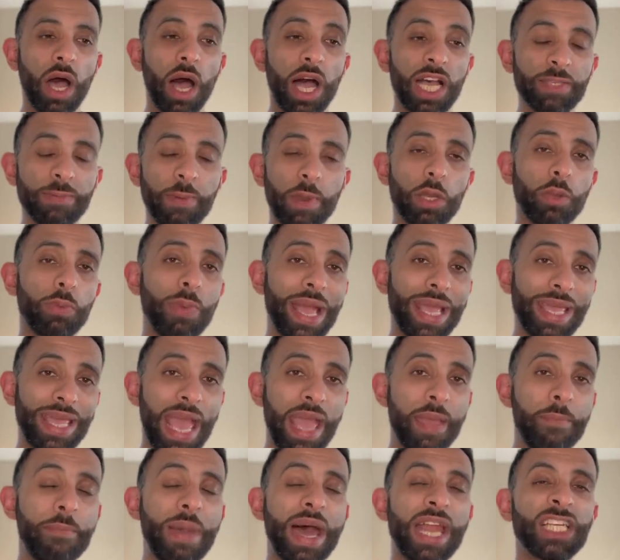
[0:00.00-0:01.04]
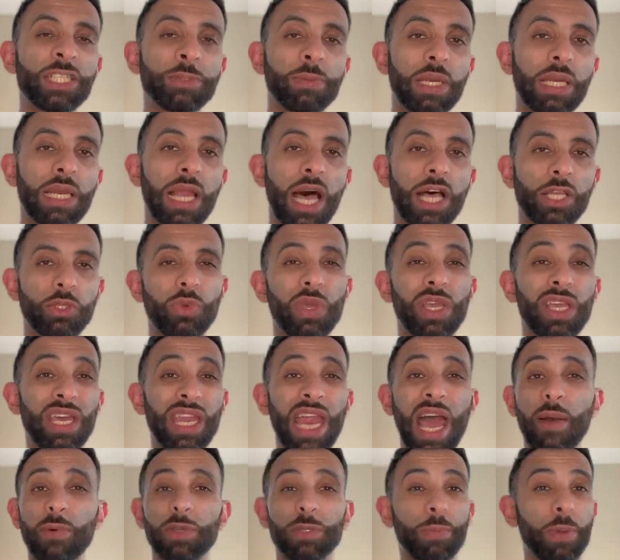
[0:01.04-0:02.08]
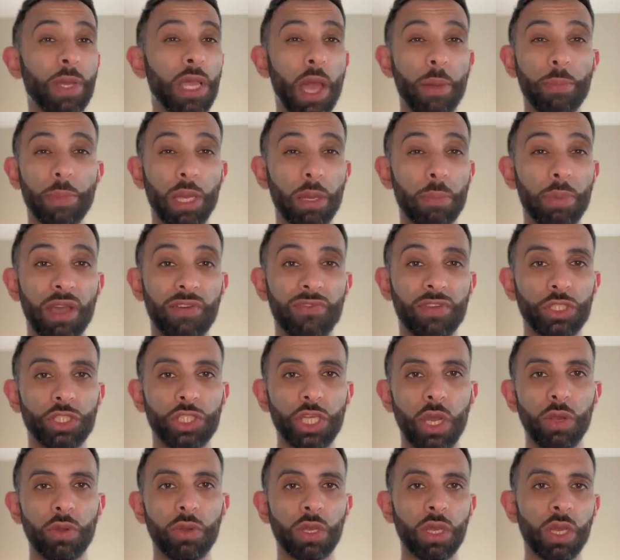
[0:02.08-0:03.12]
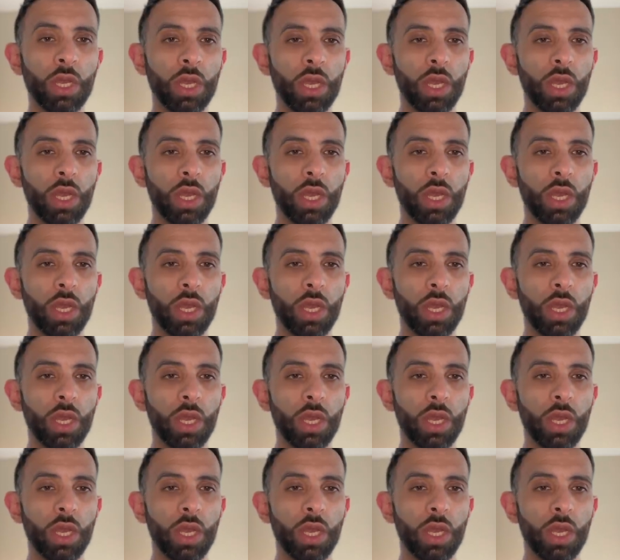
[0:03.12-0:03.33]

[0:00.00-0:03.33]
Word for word: I spoke about game management last week and how it's becoming a bit of a joke.